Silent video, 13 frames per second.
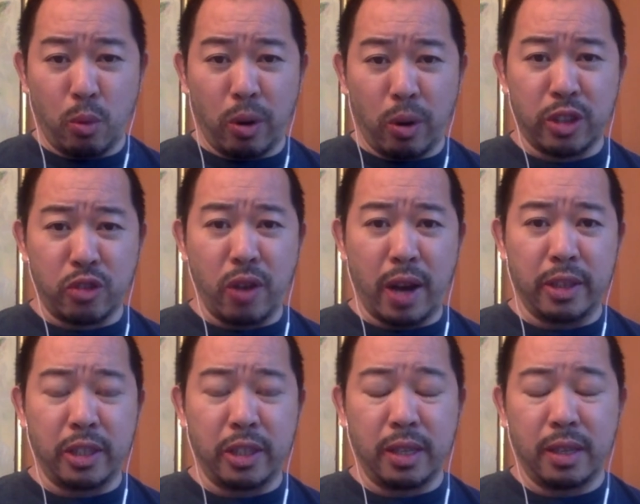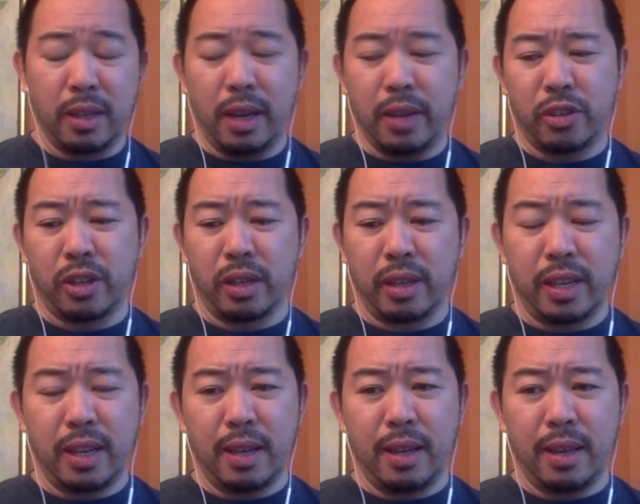work strategy? And
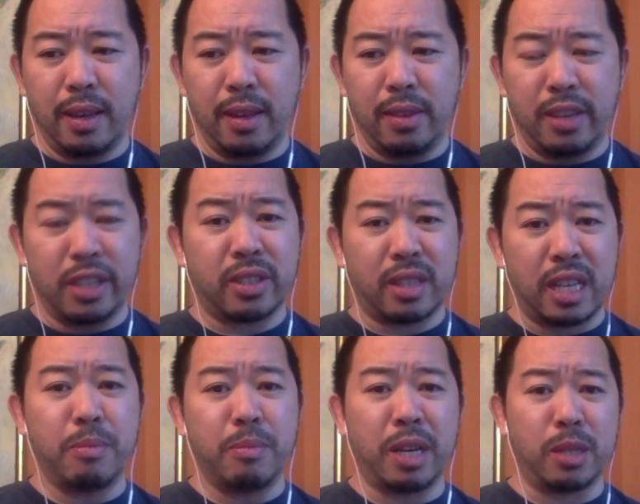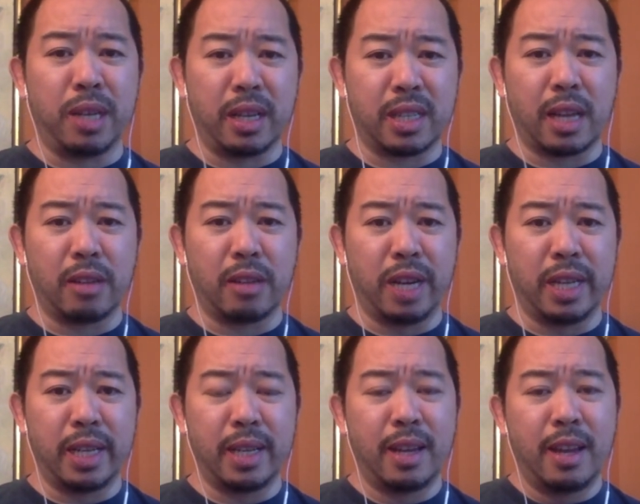certainly this theme has been
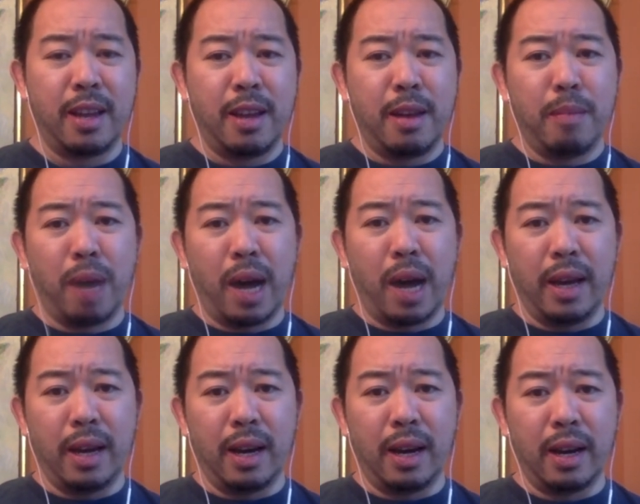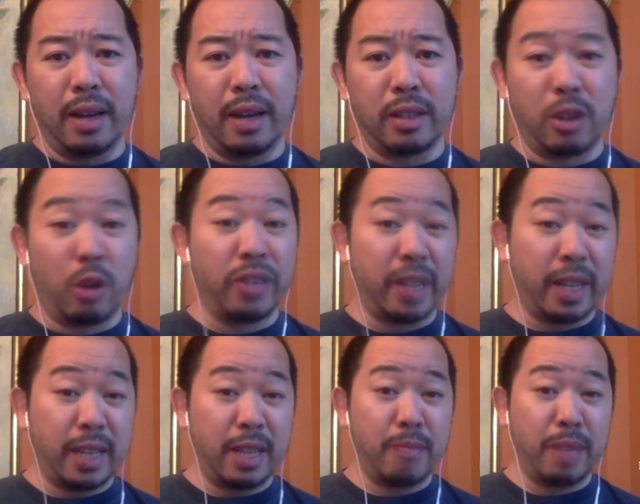accelerated by the
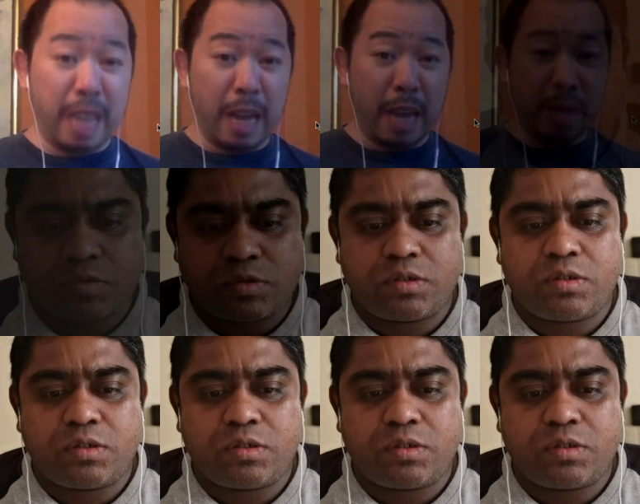COVID-19 pandemic.